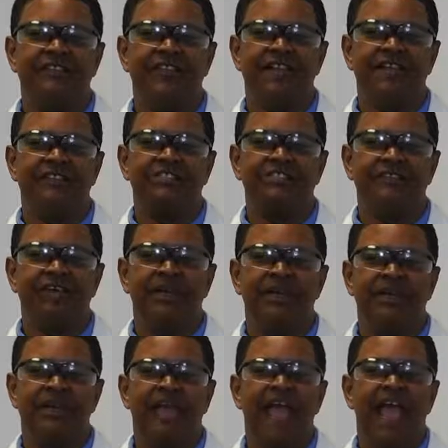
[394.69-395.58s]
of the
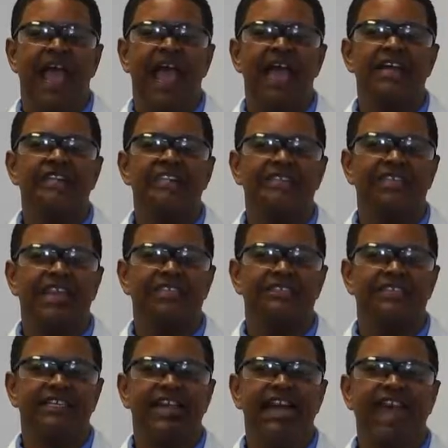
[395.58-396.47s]
instrument and
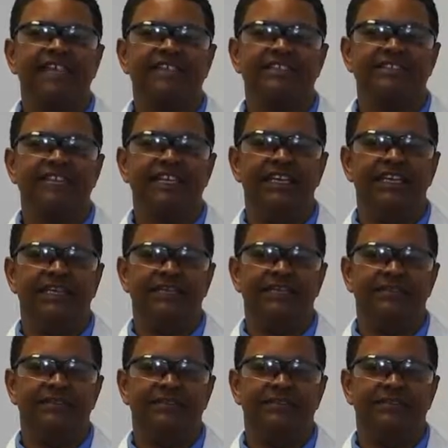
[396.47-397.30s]
adjusted as needed.